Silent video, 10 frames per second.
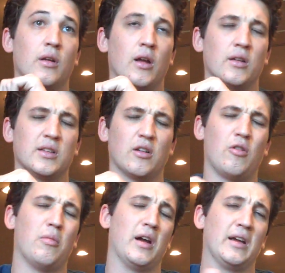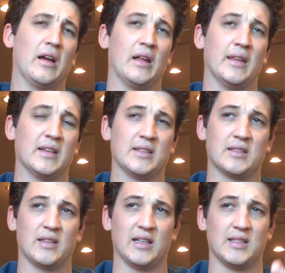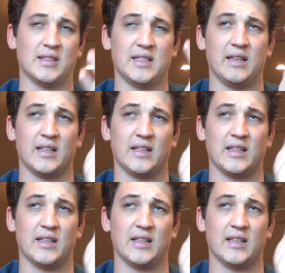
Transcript: I was like, "Oh my God, that's insane."